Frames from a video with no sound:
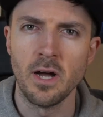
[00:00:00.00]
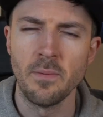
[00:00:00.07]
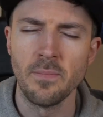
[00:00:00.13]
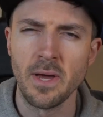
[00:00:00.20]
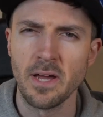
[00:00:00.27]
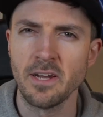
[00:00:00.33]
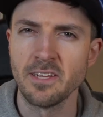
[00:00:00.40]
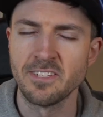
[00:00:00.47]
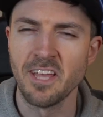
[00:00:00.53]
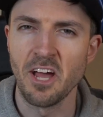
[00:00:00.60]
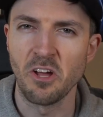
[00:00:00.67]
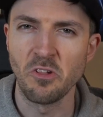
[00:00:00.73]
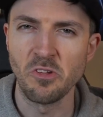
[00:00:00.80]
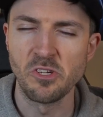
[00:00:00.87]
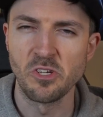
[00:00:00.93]
I'm not
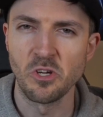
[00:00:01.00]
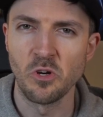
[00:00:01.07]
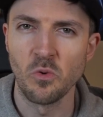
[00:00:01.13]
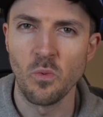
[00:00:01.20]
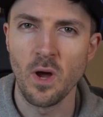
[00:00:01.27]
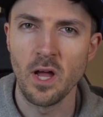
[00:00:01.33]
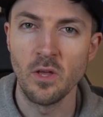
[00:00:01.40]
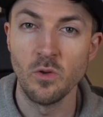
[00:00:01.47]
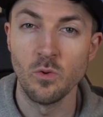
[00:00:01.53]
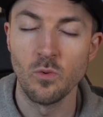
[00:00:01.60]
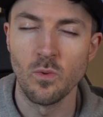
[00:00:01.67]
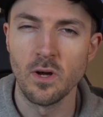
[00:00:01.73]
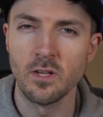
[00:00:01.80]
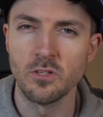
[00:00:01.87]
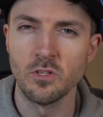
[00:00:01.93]
exactly sure why you'd
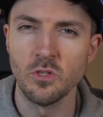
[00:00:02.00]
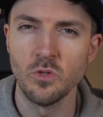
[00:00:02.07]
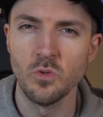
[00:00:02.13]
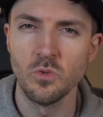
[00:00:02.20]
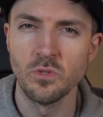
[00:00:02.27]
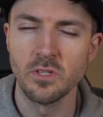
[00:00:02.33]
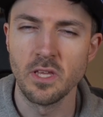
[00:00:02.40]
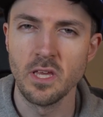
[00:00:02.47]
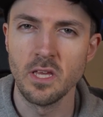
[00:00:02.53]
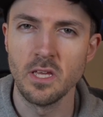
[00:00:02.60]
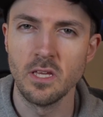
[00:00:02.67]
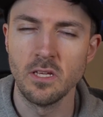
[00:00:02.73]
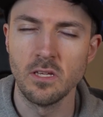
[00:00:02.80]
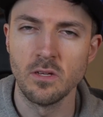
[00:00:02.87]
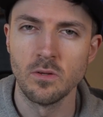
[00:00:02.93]
want to use
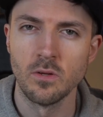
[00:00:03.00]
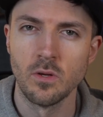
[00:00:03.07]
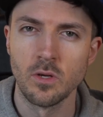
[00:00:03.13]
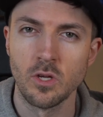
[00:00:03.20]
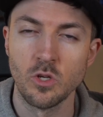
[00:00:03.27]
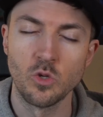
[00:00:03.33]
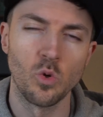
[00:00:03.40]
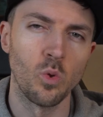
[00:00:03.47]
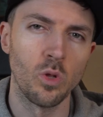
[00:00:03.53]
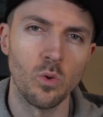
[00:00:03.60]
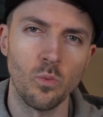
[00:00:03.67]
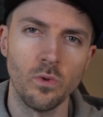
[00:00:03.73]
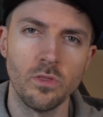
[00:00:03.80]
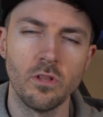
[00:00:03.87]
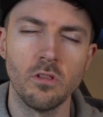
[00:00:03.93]
a controller
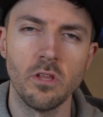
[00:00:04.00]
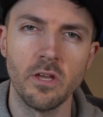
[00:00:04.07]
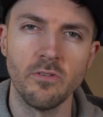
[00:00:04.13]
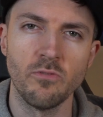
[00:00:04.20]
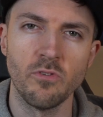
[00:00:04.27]
with the Lite